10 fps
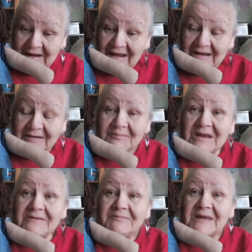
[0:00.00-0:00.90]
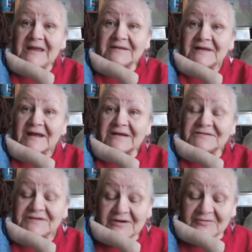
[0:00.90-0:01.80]
And me being second
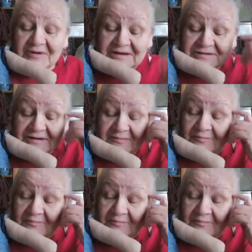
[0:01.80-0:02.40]
generation,